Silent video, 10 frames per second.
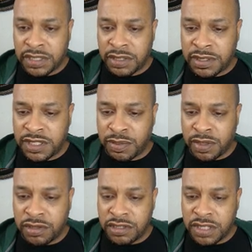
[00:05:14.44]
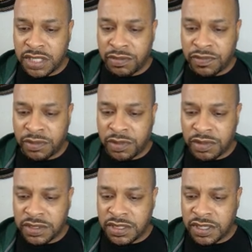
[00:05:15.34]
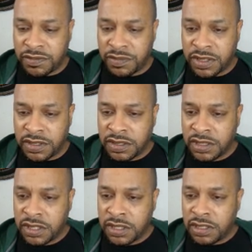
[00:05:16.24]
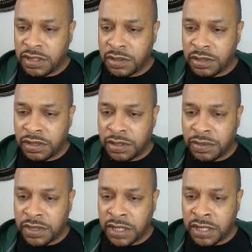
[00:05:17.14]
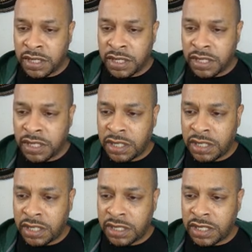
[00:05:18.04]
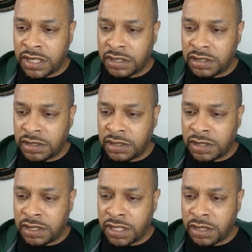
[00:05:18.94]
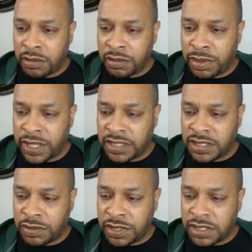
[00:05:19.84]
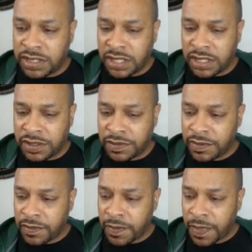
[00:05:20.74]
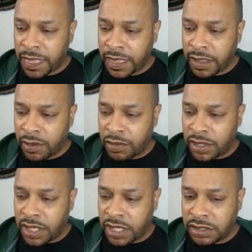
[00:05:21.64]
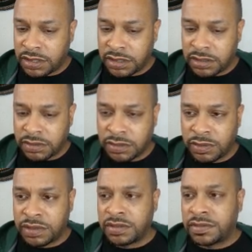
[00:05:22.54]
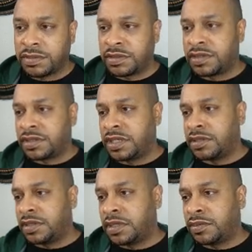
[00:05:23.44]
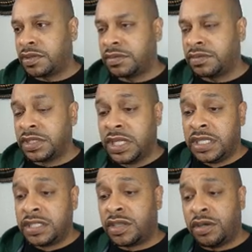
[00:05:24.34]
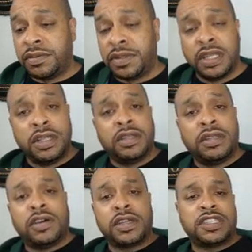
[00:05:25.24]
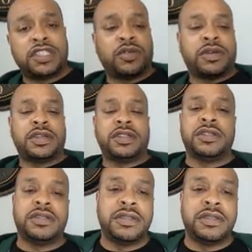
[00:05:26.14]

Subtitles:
talking about these bloaters to get them from doing stuff, but you know, you can be like, hey, I like that one to reply to what he's saying. Or not. Oops, I'm gonna try and do that, but so long and short,